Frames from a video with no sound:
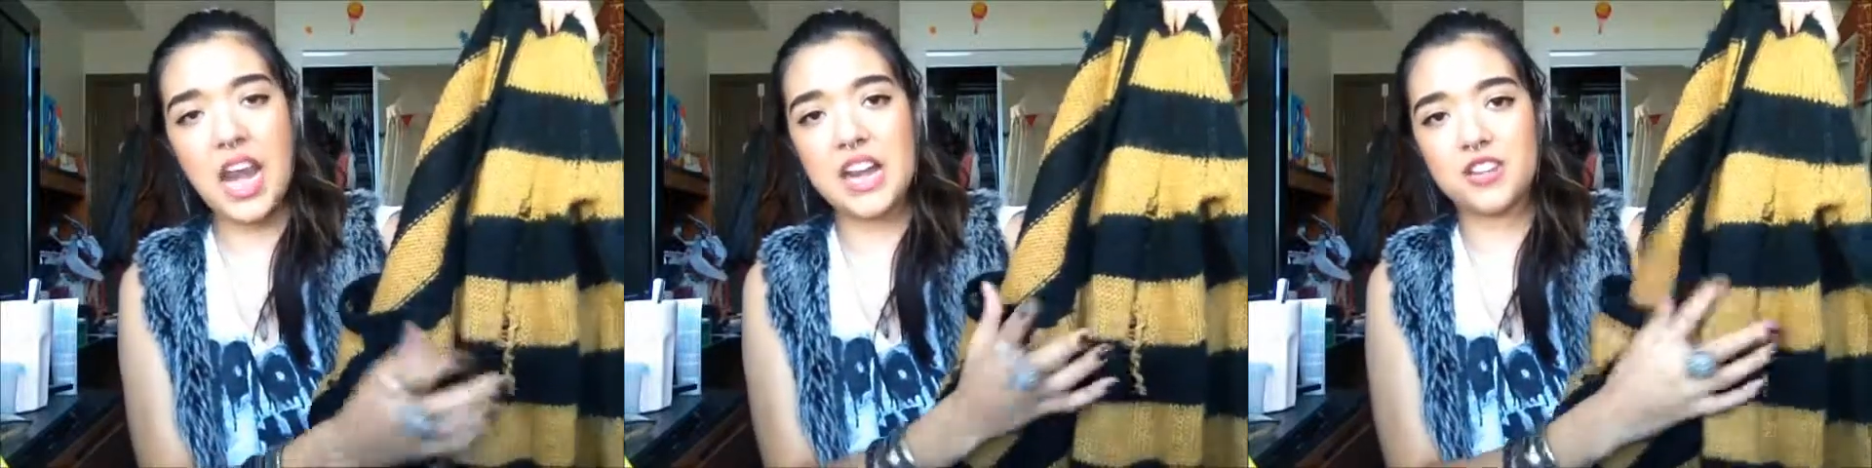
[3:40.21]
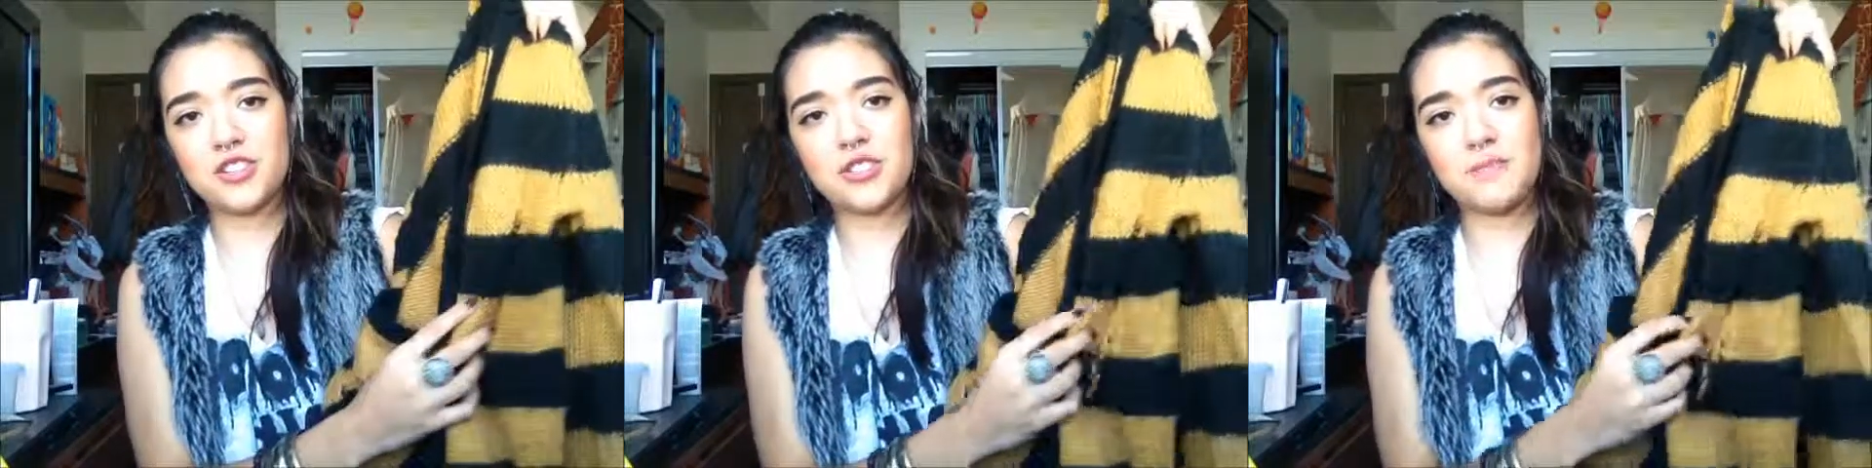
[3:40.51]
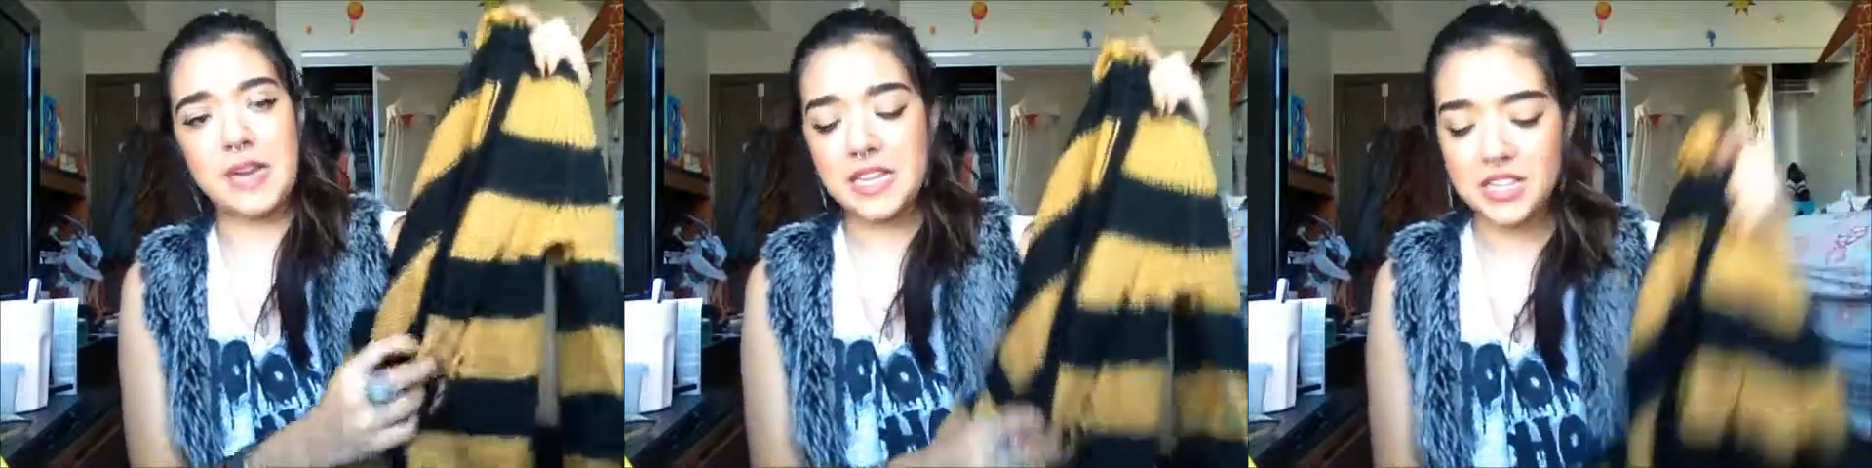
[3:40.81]
and it just
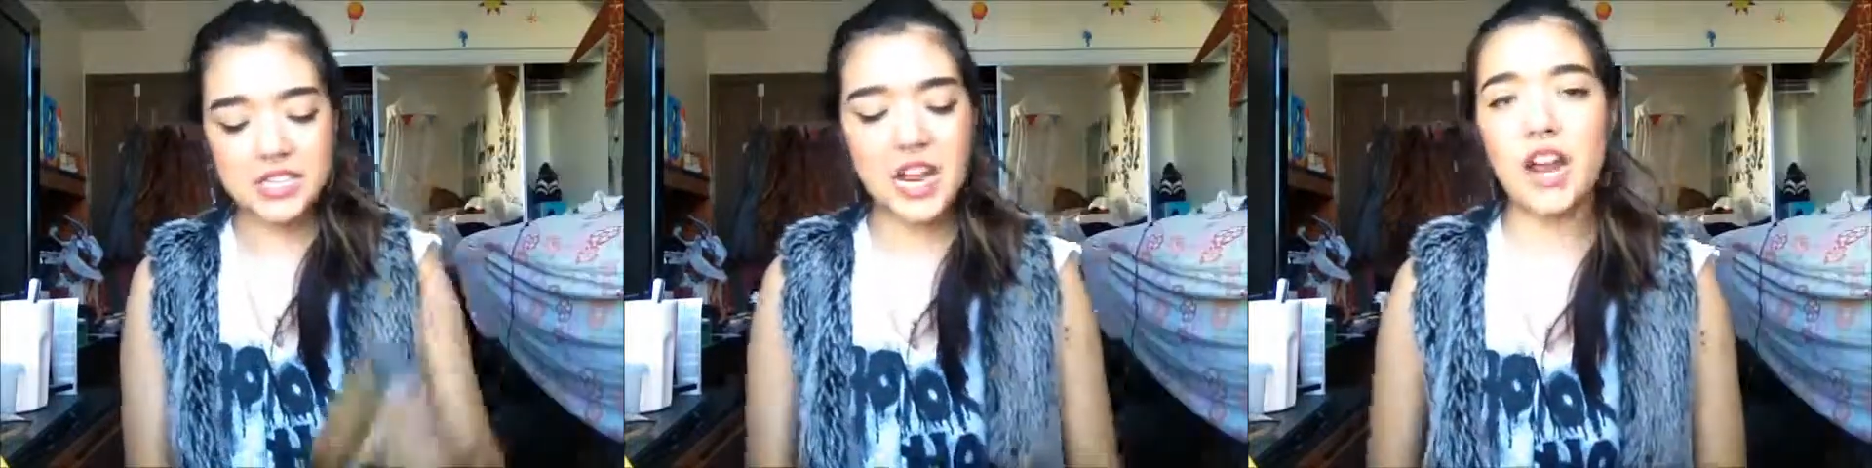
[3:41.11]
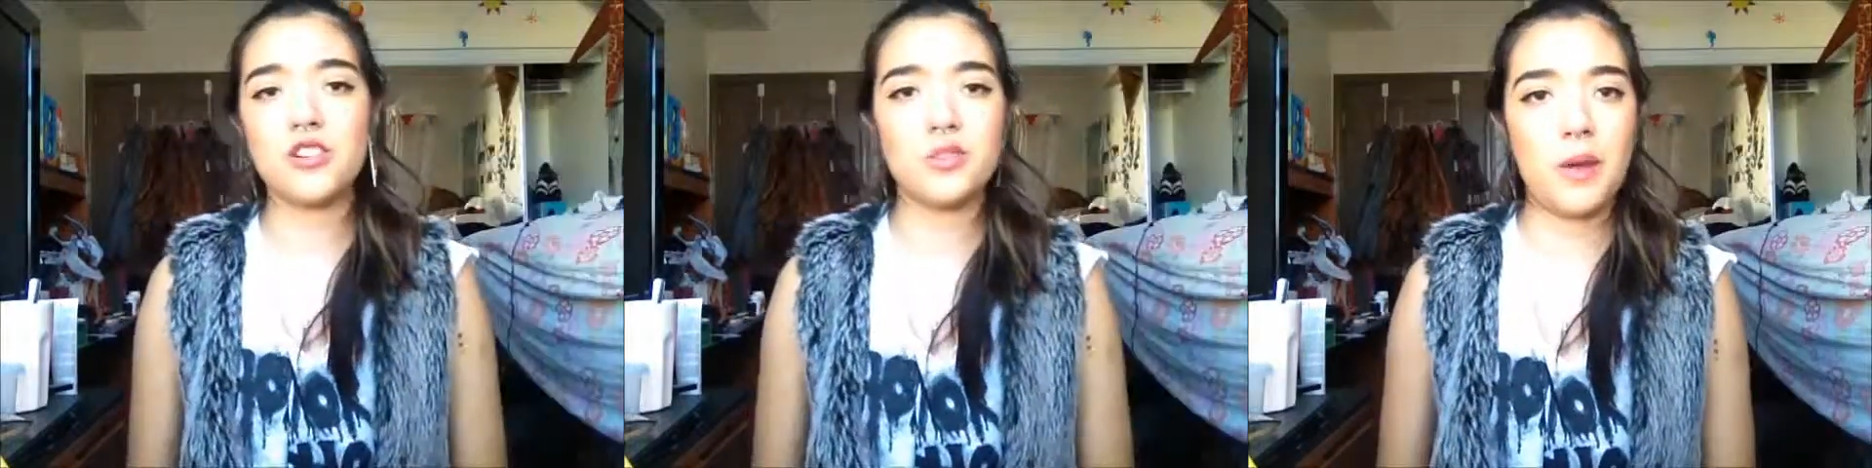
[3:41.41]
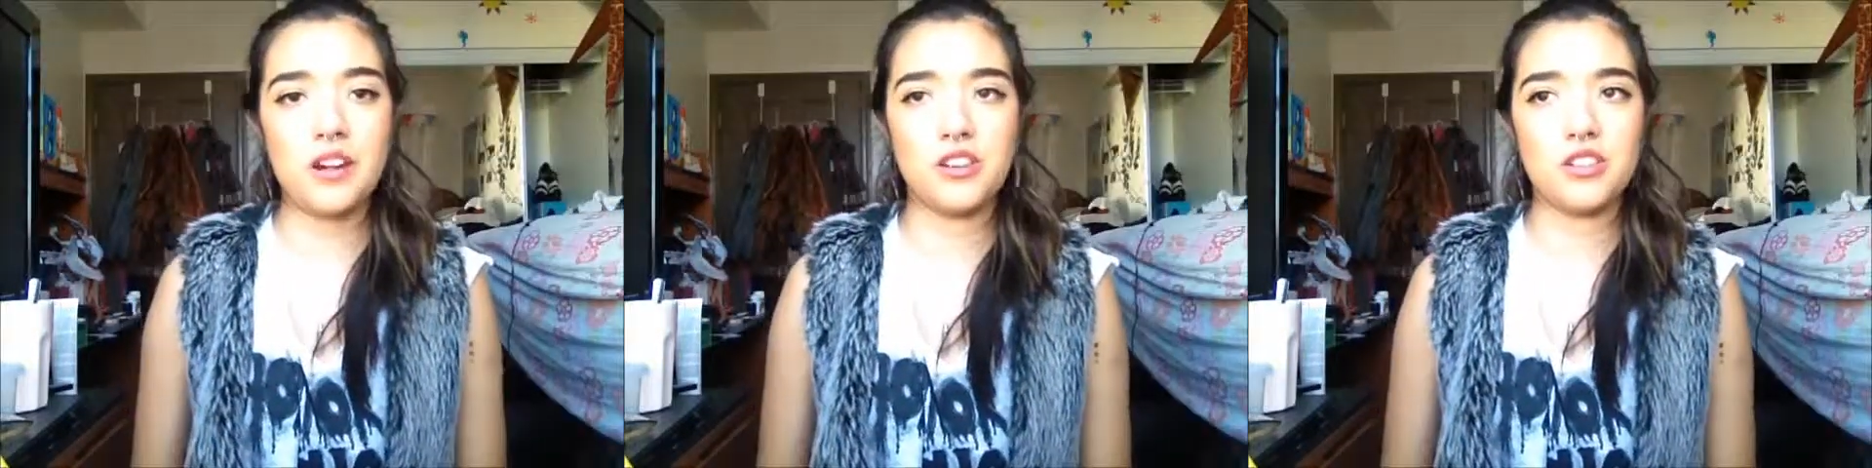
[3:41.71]
made the entire
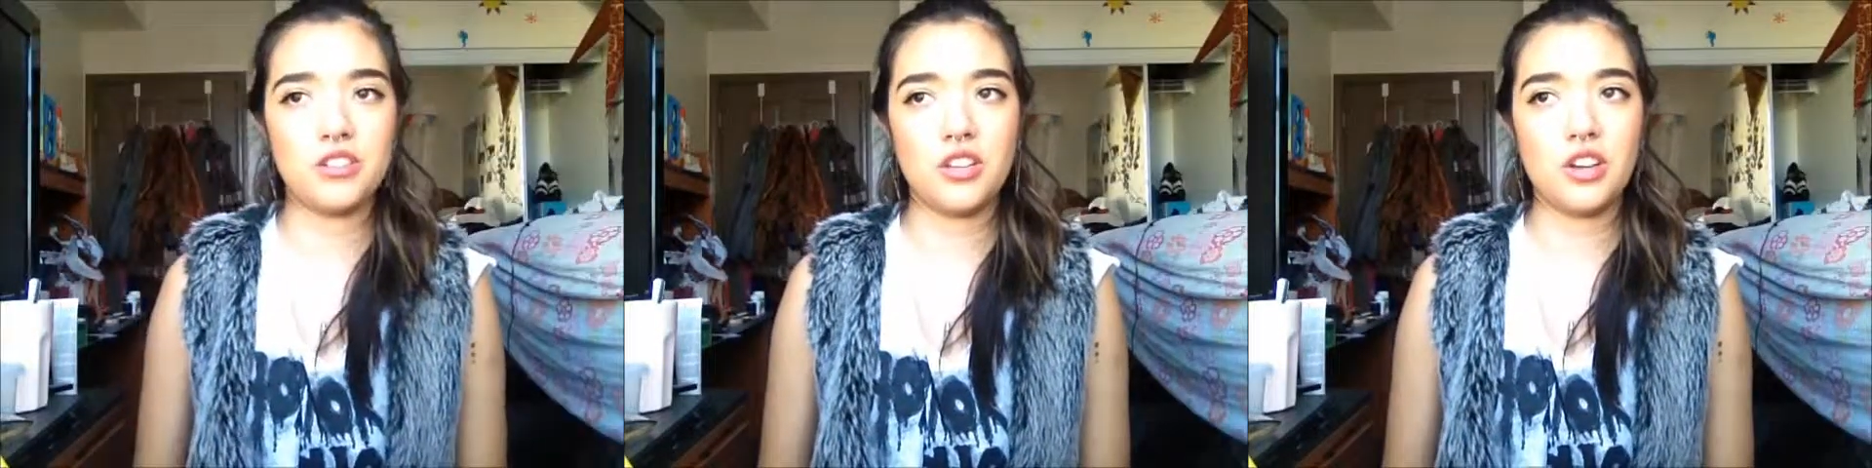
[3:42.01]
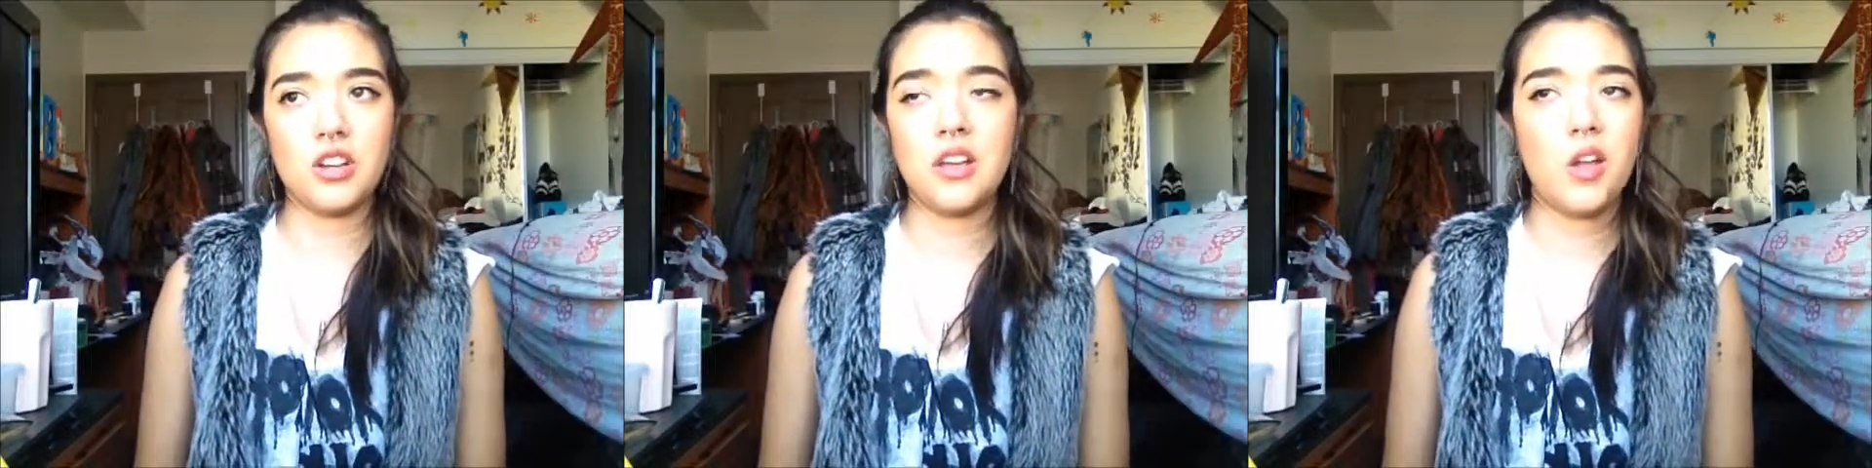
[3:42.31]
sweater just look